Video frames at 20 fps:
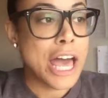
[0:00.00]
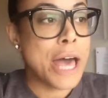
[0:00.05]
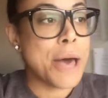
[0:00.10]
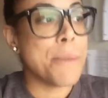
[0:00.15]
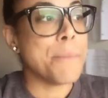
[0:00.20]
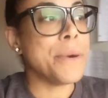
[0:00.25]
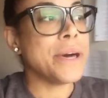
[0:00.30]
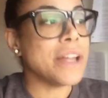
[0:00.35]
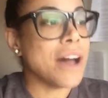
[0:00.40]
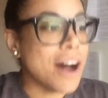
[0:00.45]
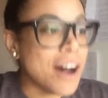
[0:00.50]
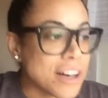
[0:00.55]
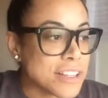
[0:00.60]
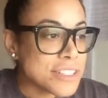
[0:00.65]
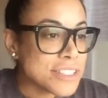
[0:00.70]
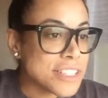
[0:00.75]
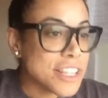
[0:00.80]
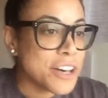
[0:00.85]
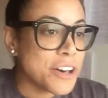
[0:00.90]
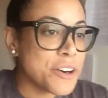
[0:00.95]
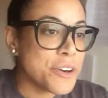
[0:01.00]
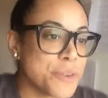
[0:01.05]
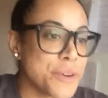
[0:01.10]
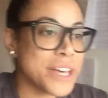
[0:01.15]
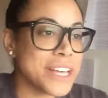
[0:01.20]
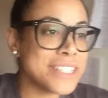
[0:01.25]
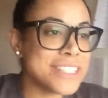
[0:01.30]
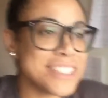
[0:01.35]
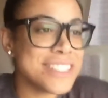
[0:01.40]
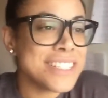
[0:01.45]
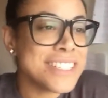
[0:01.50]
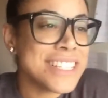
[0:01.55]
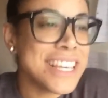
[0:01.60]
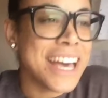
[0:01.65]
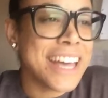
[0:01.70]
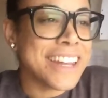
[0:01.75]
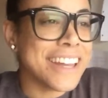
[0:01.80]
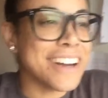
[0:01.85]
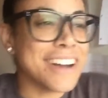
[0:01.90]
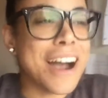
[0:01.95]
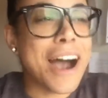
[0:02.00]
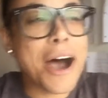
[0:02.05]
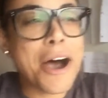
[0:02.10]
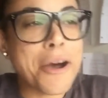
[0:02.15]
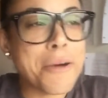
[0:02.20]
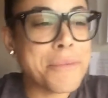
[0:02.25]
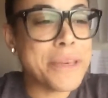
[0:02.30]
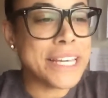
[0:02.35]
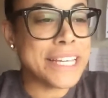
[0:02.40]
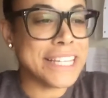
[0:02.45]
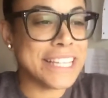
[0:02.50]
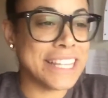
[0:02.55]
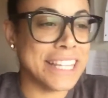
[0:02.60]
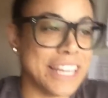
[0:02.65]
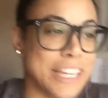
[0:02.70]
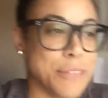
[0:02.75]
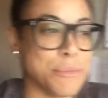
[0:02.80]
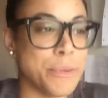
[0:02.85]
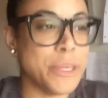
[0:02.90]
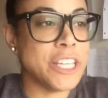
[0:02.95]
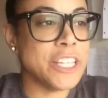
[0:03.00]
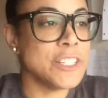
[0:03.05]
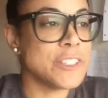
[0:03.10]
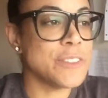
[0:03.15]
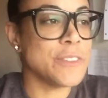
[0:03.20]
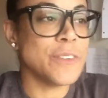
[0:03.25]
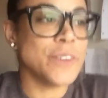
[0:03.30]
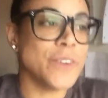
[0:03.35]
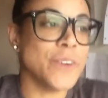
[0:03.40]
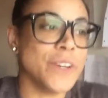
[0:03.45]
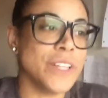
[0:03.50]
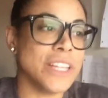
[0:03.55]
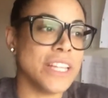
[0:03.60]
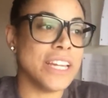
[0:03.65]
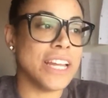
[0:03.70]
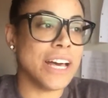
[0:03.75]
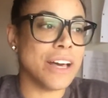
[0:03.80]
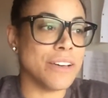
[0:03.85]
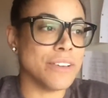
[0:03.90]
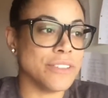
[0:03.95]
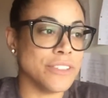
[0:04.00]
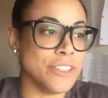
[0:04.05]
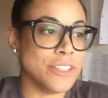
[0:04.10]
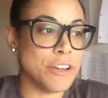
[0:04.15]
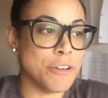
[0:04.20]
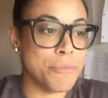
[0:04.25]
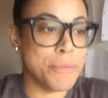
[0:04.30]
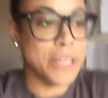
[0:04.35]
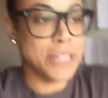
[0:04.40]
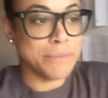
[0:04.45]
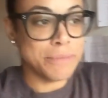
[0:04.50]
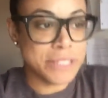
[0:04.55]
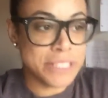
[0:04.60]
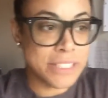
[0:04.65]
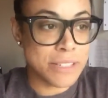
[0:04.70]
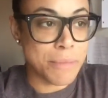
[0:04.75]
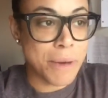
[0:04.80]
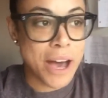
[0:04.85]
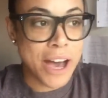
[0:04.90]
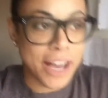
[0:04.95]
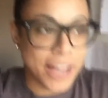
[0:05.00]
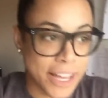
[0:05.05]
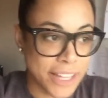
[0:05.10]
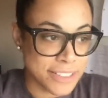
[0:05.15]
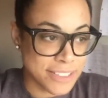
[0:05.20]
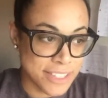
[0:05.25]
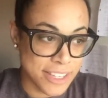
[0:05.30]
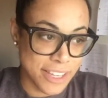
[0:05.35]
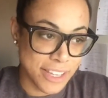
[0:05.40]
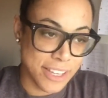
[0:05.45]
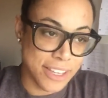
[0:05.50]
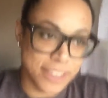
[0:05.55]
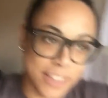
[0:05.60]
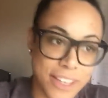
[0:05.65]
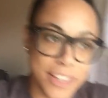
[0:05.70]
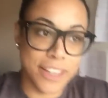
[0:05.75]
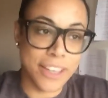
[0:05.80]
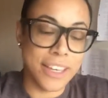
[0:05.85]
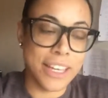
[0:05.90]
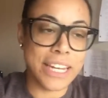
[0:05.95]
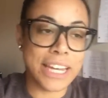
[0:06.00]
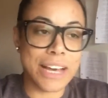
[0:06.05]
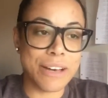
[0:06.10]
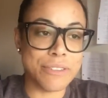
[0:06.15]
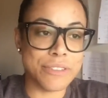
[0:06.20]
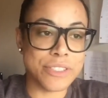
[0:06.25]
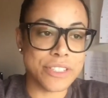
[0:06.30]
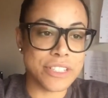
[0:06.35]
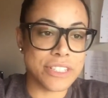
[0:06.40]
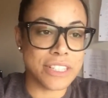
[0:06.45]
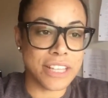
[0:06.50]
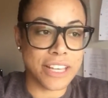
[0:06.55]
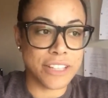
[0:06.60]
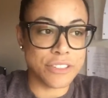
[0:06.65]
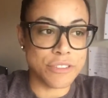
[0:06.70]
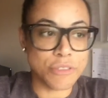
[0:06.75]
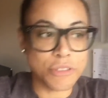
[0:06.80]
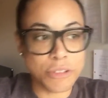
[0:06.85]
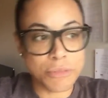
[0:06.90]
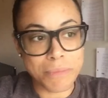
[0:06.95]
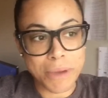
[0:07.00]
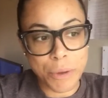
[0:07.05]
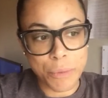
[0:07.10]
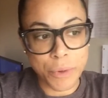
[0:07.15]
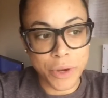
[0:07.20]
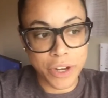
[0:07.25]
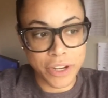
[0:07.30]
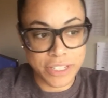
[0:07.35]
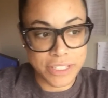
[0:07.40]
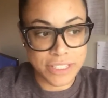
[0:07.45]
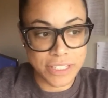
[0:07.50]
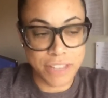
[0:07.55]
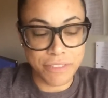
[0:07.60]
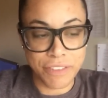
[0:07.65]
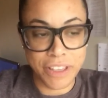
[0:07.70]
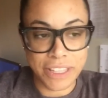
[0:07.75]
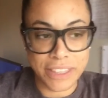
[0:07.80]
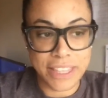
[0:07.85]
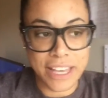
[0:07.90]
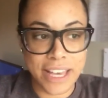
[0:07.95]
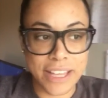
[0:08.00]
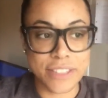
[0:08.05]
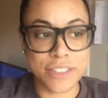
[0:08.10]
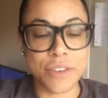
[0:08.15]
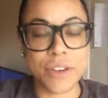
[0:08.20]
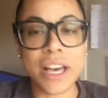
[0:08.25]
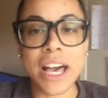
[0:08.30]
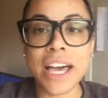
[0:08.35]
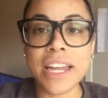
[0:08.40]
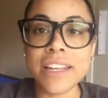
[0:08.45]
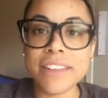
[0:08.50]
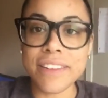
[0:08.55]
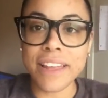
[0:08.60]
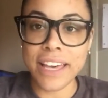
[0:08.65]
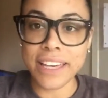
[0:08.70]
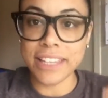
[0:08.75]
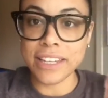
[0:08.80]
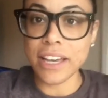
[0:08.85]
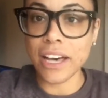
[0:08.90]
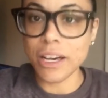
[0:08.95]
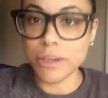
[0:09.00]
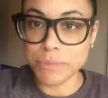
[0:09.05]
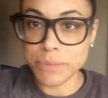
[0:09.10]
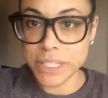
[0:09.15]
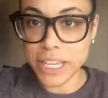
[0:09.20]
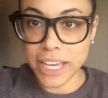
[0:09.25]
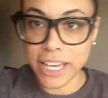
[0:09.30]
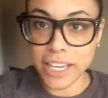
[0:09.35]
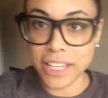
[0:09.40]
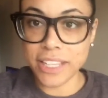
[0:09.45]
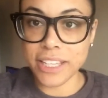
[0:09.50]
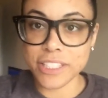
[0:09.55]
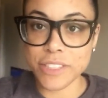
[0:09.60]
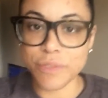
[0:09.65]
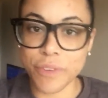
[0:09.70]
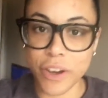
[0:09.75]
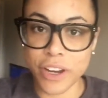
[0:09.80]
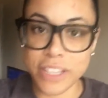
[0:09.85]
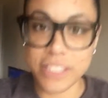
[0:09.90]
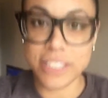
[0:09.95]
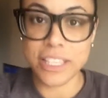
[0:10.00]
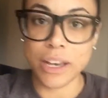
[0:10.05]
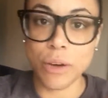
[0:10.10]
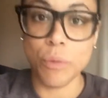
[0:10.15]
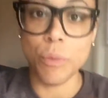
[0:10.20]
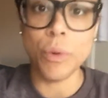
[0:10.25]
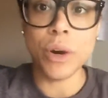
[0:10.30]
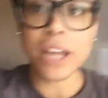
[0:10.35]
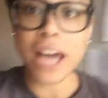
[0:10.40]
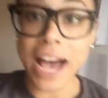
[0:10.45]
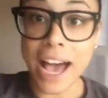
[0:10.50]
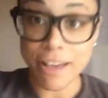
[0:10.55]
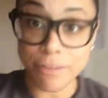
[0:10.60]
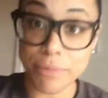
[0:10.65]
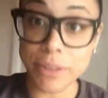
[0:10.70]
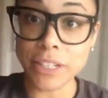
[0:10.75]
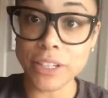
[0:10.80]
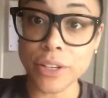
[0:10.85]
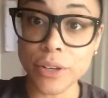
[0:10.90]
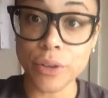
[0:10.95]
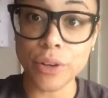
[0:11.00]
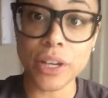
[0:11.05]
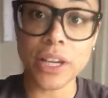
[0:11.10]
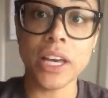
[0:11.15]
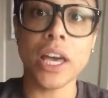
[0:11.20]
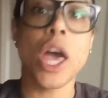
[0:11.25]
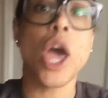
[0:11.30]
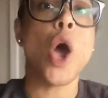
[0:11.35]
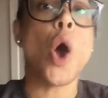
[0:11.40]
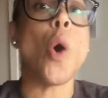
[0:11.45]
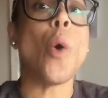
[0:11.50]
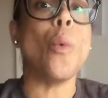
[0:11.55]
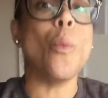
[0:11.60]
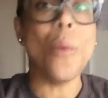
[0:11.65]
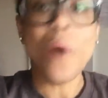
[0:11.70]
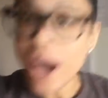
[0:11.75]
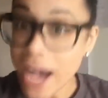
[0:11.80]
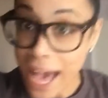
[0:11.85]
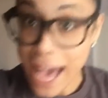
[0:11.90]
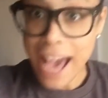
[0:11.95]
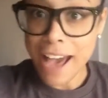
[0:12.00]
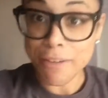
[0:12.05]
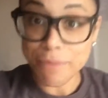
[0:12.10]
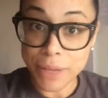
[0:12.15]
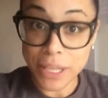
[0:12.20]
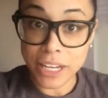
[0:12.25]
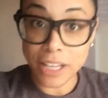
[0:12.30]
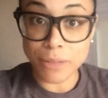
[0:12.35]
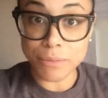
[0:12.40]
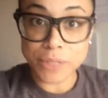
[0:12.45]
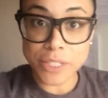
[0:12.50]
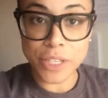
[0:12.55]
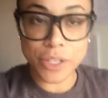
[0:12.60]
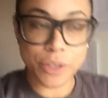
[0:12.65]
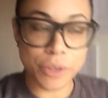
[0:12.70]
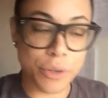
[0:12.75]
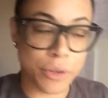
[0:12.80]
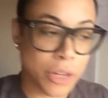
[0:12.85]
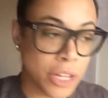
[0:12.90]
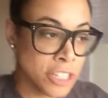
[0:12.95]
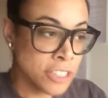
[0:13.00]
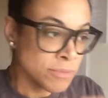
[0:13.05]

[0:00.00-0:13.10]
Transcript: But also, it's just kind of calming and like peaceful. And then I, you know, made me some hot tea and I was just like doing my work and stuff like that. So, kind of like an update as far as like what I've been doing, what I've been up to.